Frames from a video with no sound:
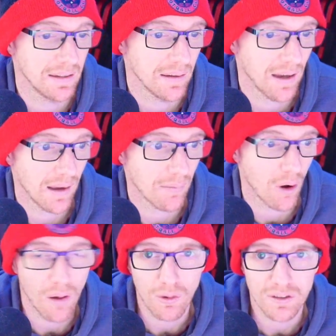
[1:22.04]

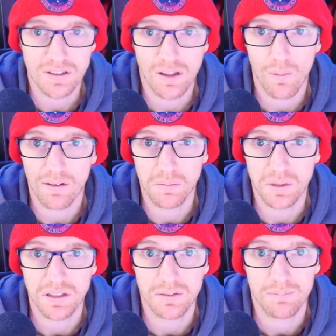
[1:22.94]
I wanted to go
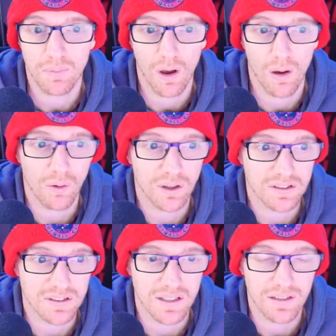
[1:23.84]
aluminium. I wanted
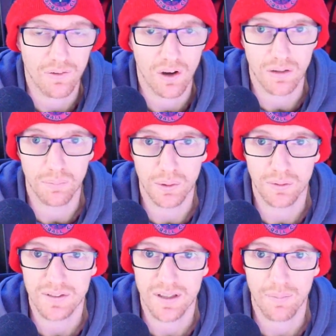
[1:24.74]
to see if I could
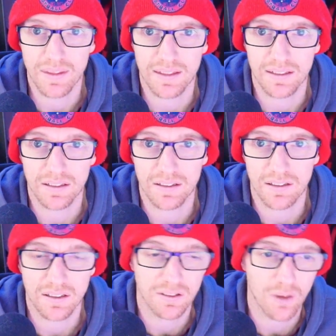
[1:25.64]
build something
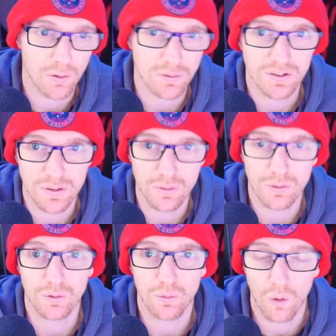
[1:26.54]
close
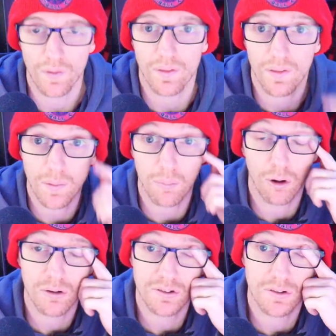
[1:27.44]
to what the
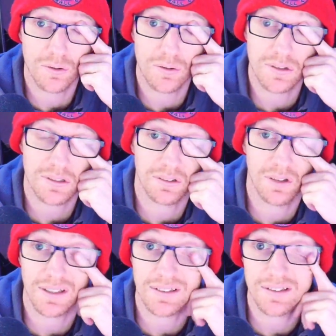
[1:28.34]
pros use,
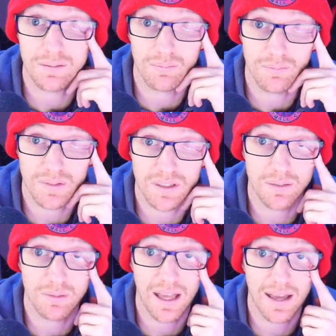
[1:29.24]
like Sim
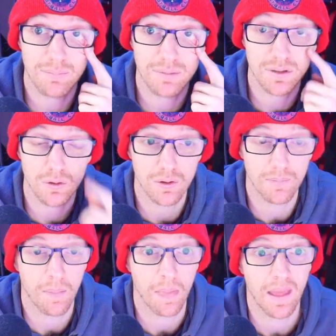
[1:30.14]
Labs,
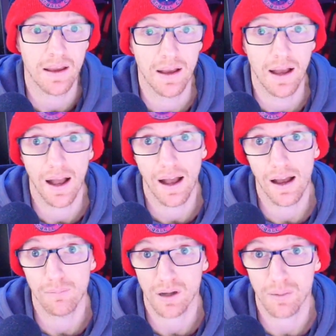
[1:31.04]
or
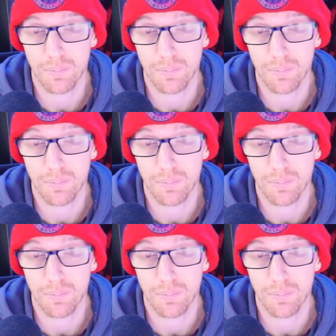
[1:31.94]
like